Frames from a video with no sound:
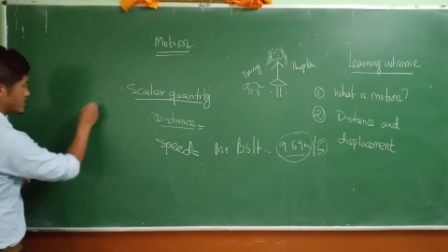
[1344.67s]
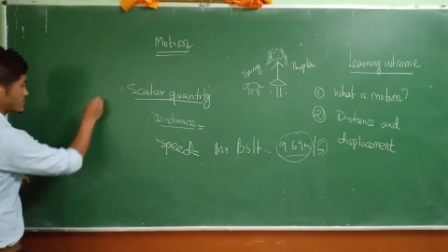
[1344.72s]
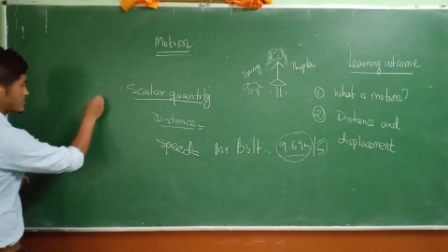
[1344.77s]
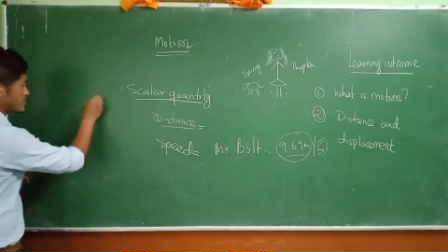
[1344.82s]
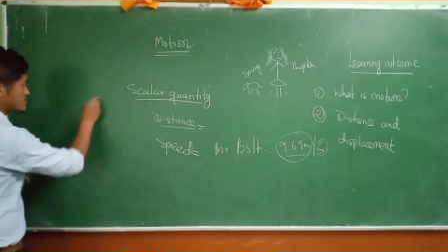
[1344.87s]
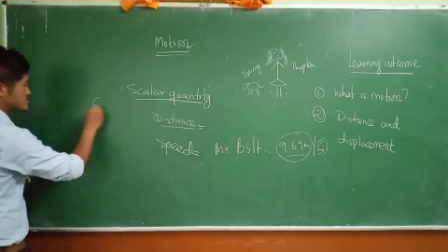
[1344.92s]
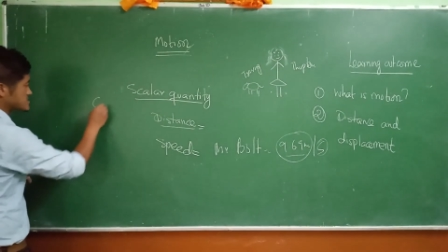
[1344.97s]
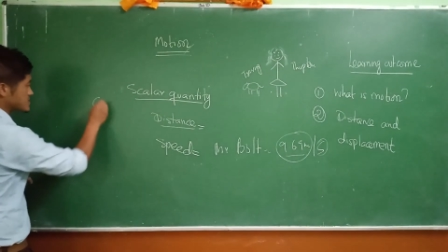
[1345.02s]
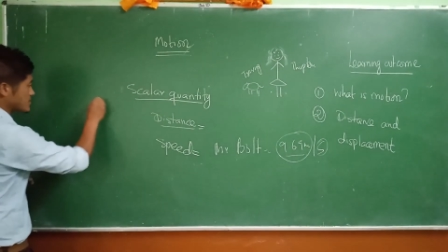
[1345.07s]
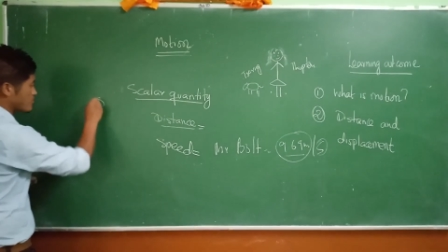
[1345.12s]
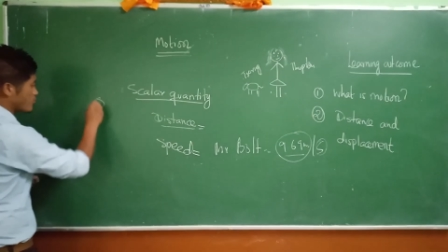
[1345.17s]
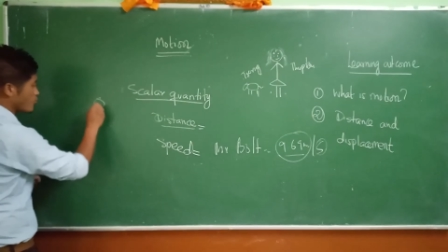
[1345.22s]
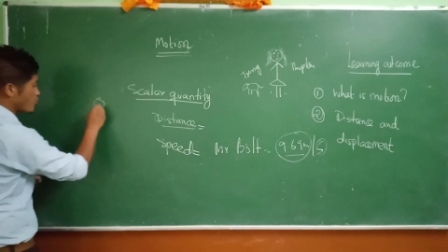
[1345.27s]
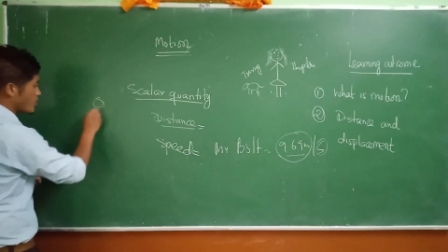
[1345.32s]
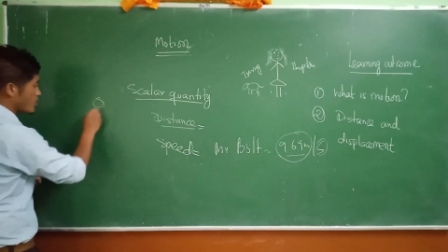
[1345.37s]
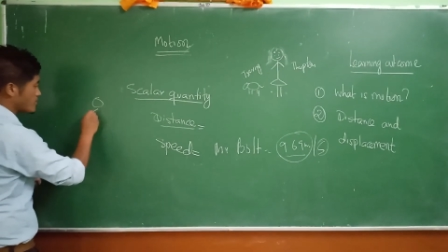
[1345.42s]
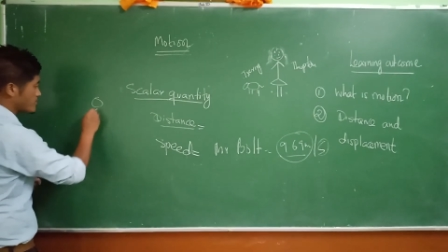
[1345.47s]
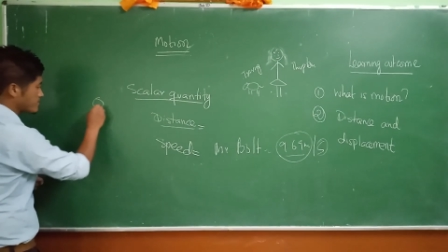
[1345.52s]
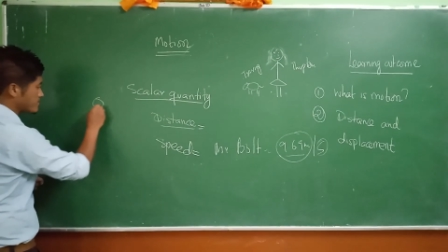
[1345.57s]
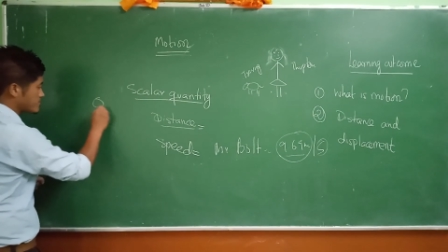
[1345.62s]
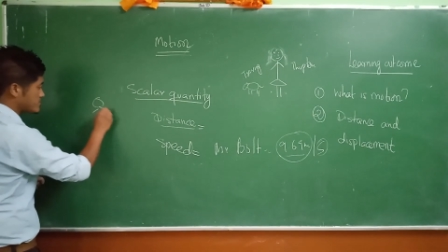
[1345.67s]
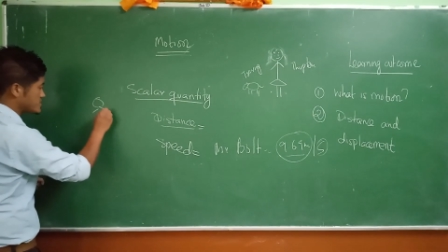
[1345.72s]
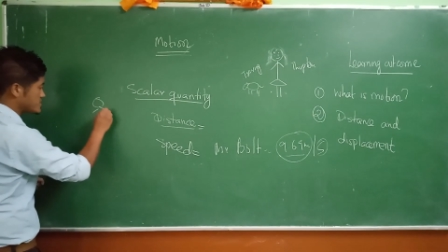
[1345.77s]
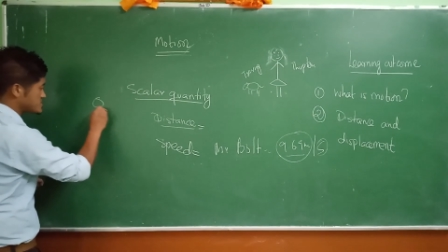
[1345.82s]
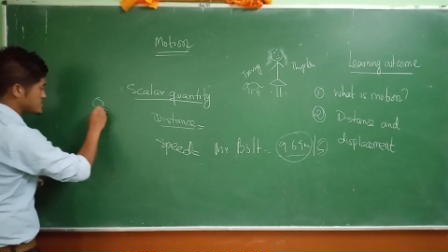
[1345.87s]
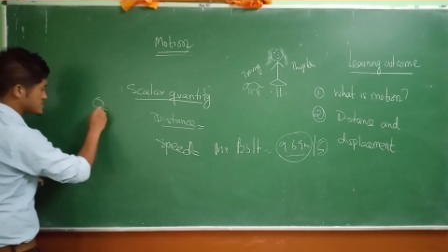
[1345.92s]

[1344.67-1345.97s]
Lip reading: That is number one, this